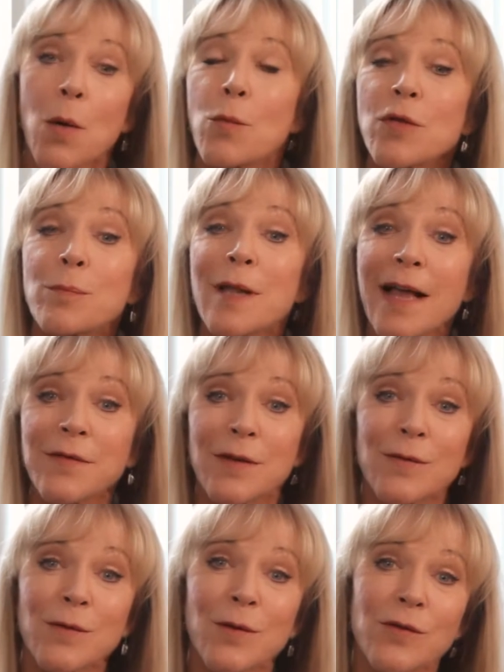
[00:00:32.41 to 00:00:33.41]
with
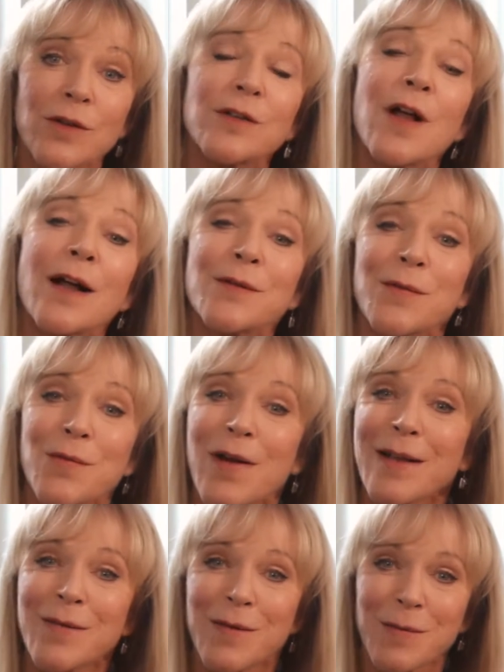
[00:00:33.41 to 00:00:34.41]
plastic surgeon Dr.
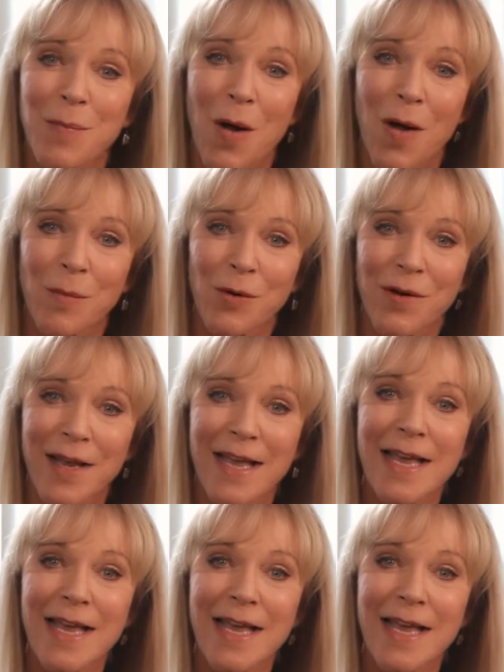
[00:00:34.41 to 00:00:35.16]
Francis Palmer.